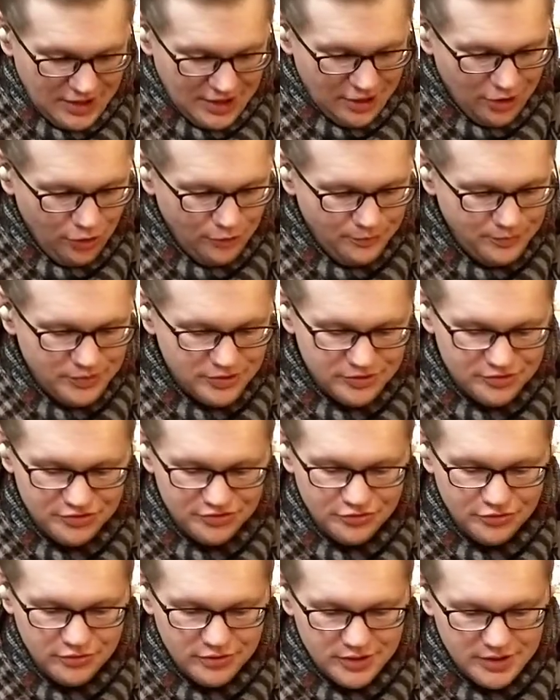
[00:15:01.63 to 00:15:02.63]
hope you
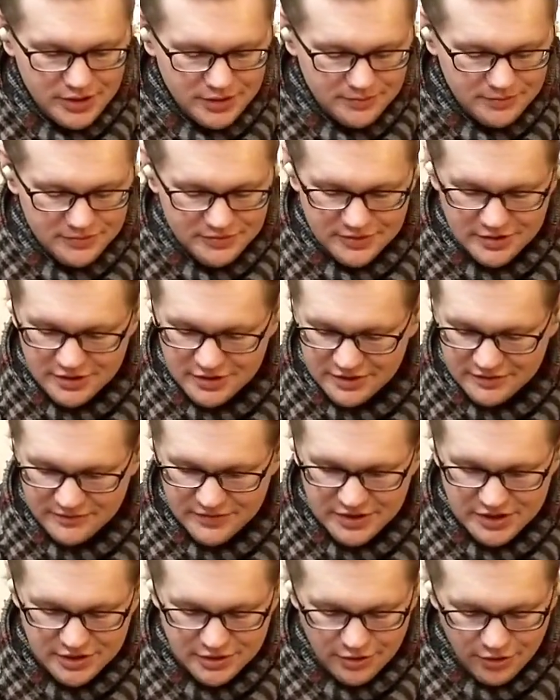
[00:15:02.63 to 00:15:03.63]
enjoyed the
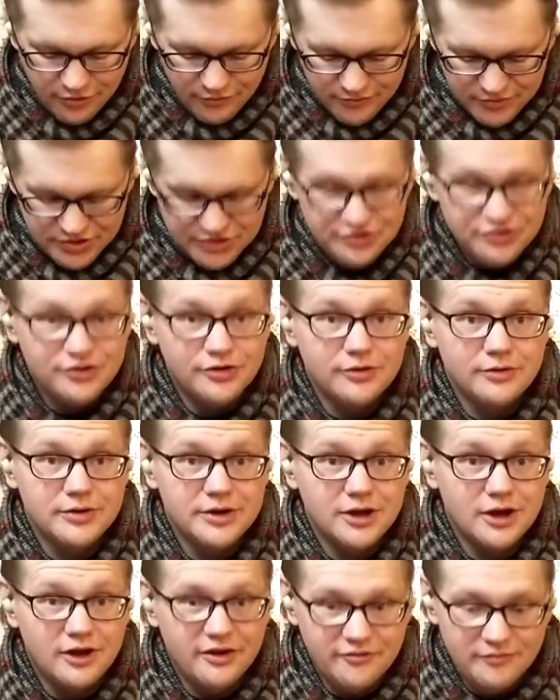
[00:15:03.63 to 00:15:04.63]
video of me
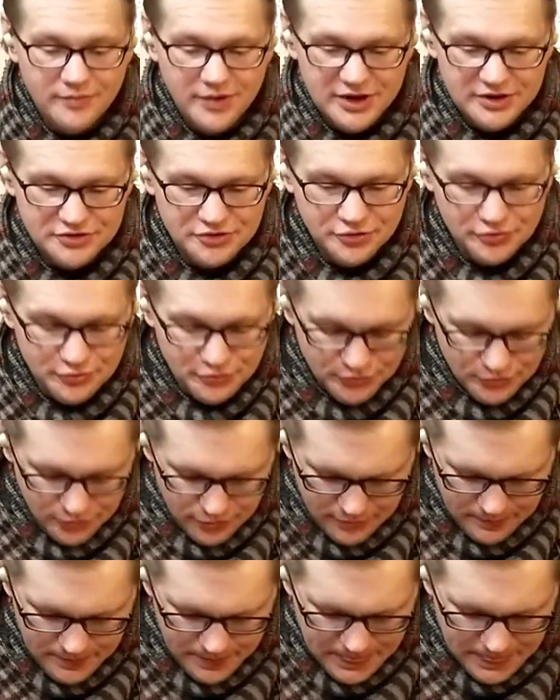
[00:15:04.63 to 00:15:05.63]
showing off my
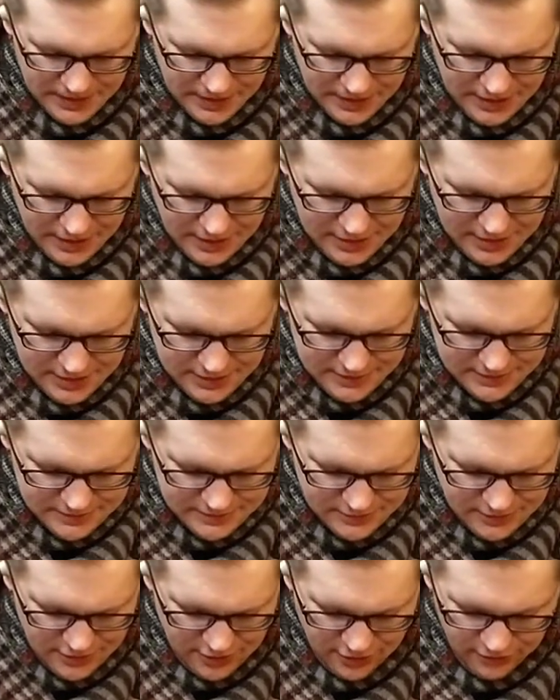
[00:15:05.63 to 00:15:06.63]
tool.
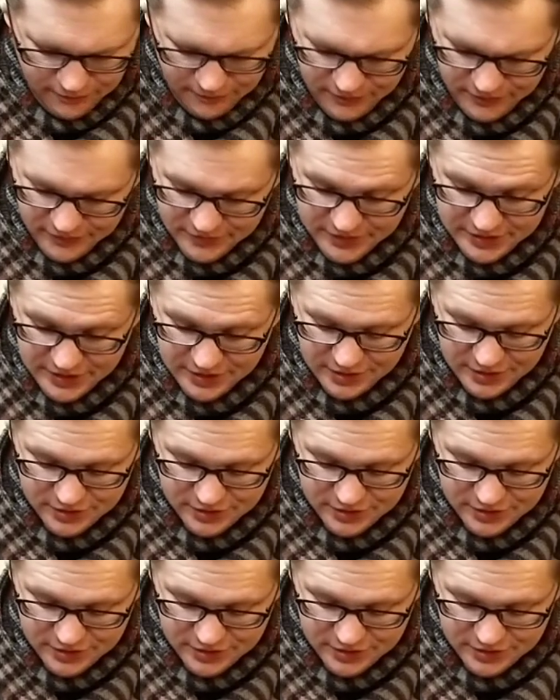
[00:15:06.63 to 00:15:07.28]
Hopefully